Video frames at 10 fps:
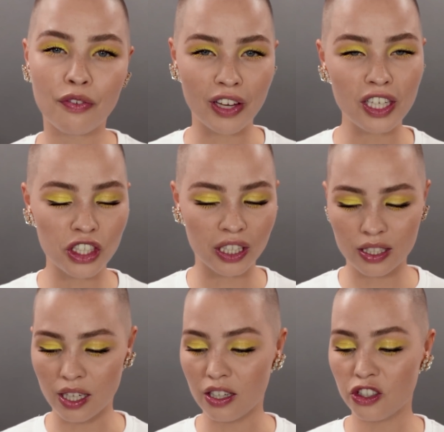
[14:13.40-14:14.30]
a
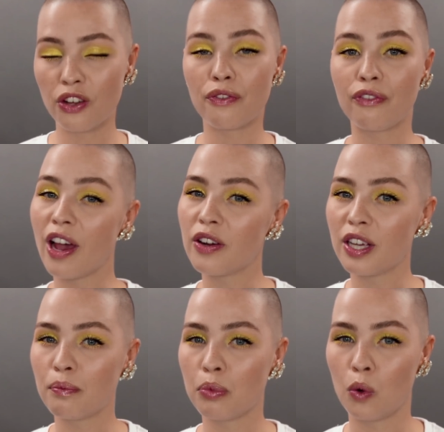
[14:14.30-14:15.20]
finishing touch,
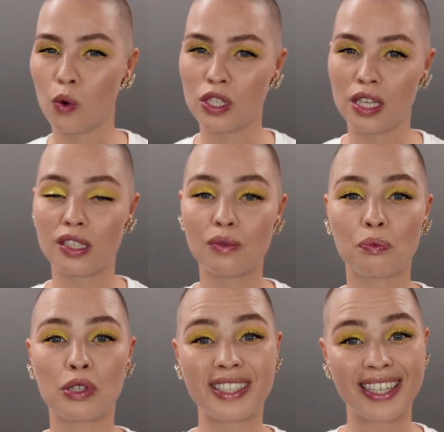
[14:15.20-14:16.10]
very important,
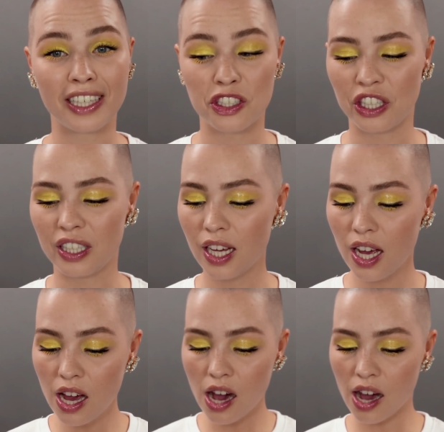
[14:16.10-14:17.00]
protection.
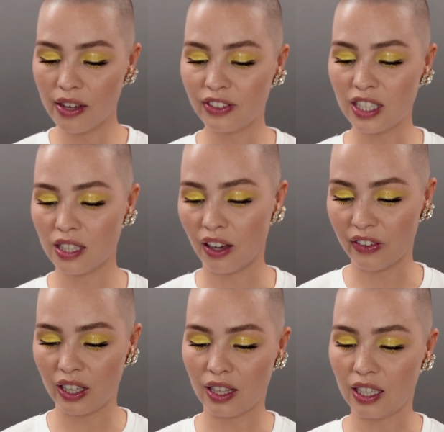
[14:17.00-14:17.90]
I've
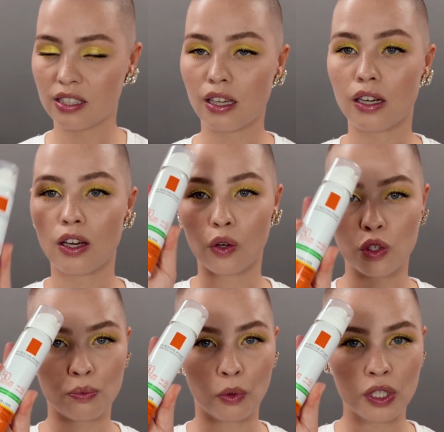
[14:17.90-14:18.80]
discovered this La
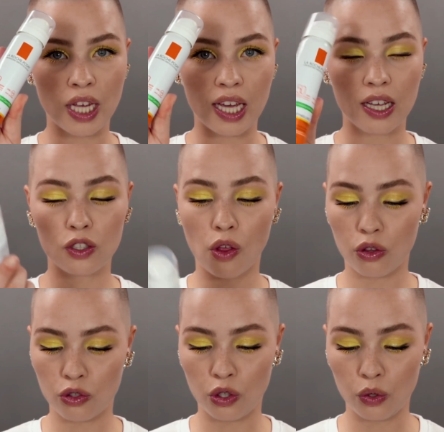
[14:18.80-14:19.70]
Roche-Posay
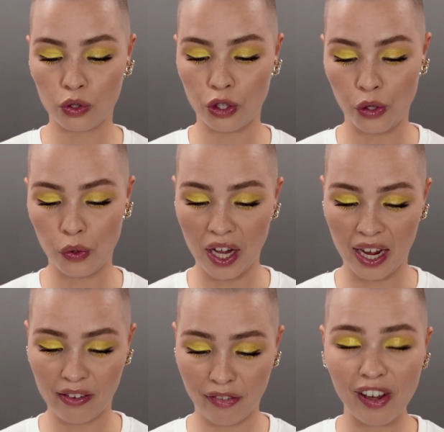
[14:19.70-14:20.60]
due to
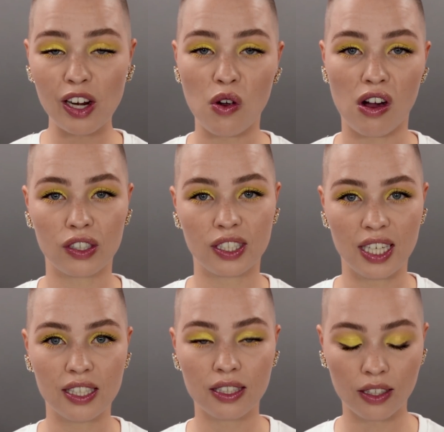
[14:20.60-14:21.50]
a fellow
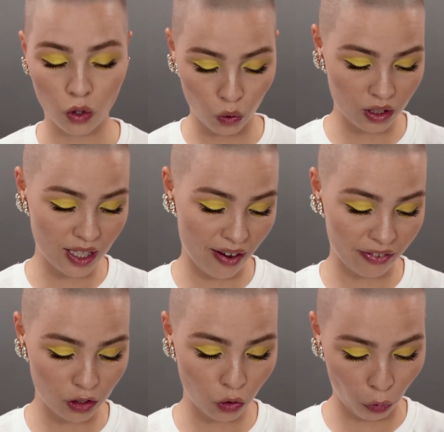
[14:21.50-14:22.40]
artist called
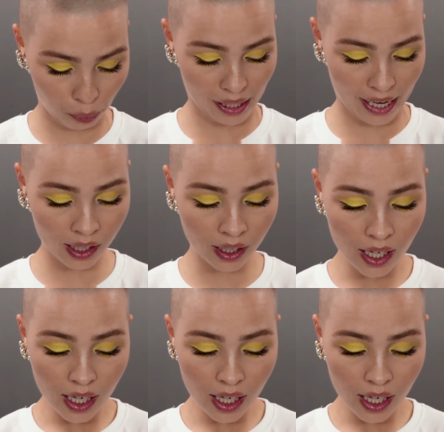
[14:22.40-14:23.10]
David Coppelaar.